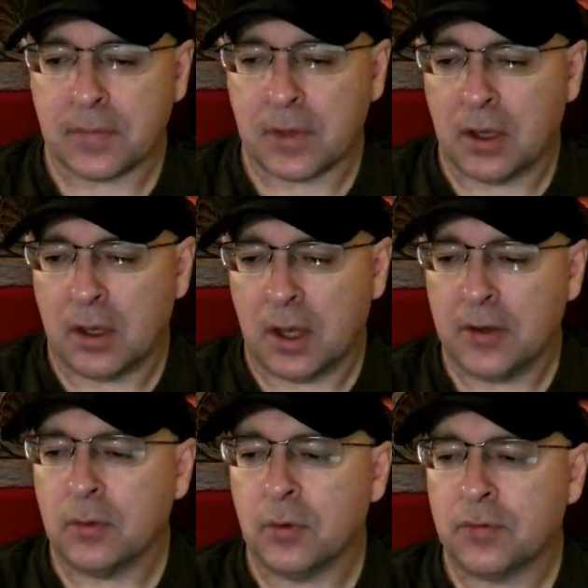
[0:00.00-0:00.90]
I don't know
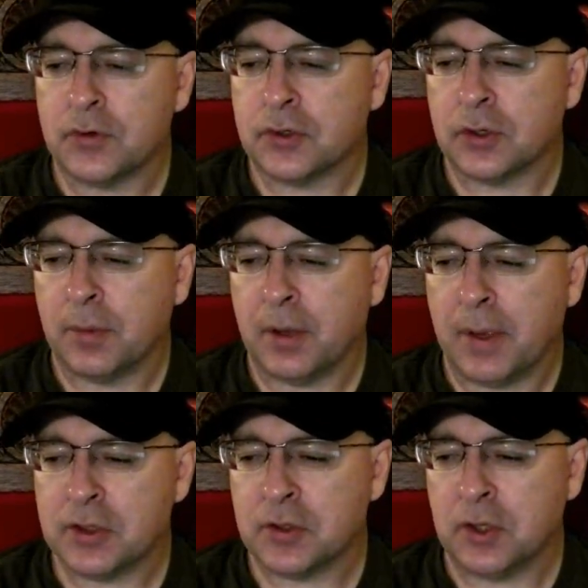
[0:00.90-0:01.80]
for sure, but I imagine the
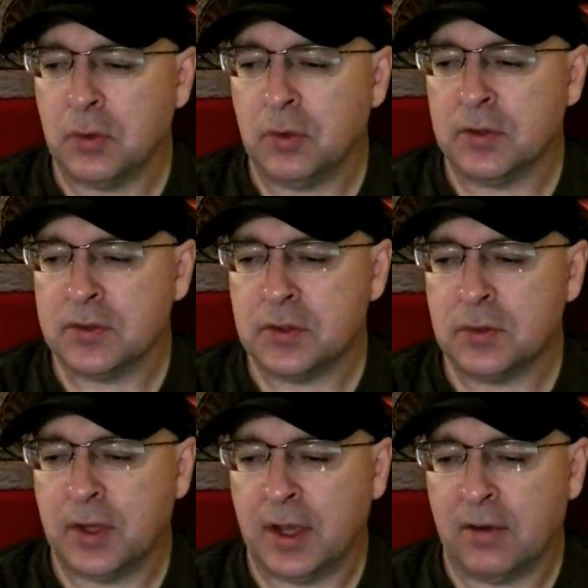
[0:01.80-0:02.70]
unions do
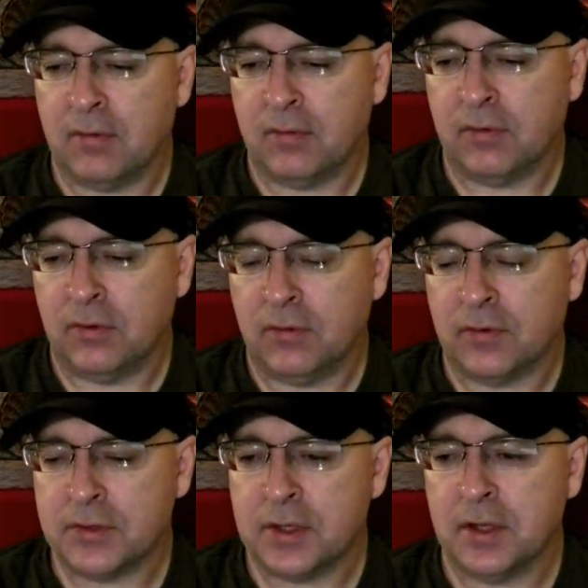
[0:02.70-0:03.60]
have diversity
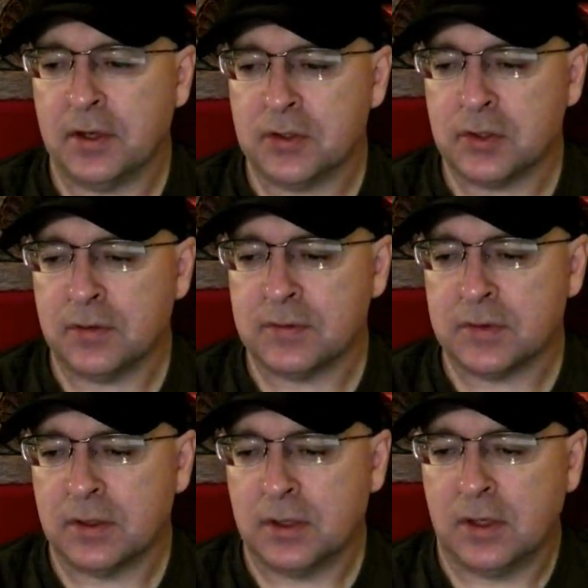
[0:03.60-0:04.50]
initiatives.
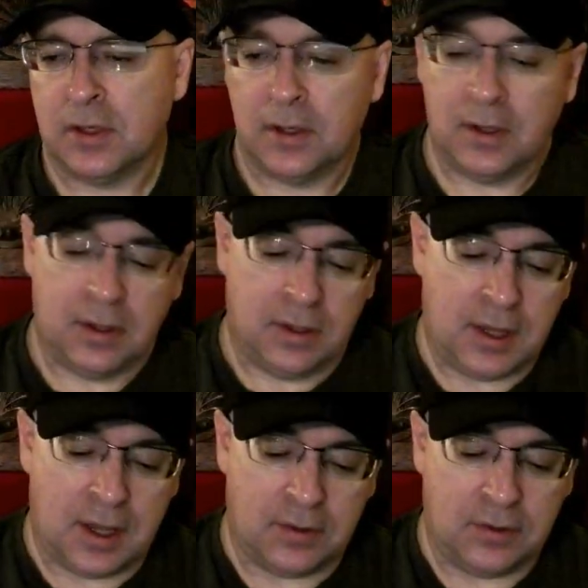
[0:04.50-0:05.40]
Yeah,
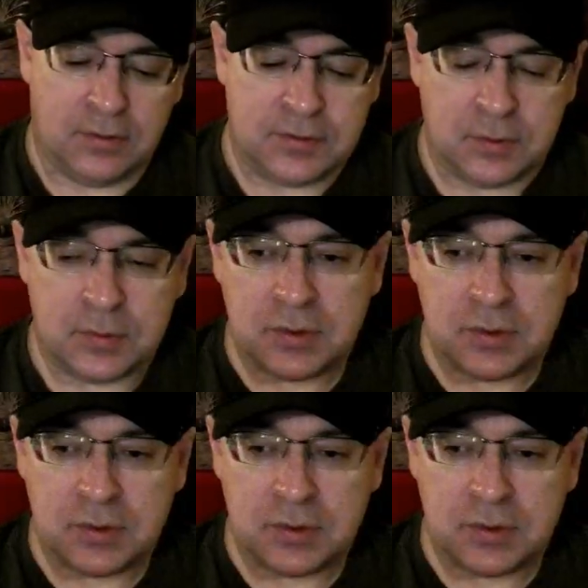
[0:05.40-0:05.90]
you'd assume so.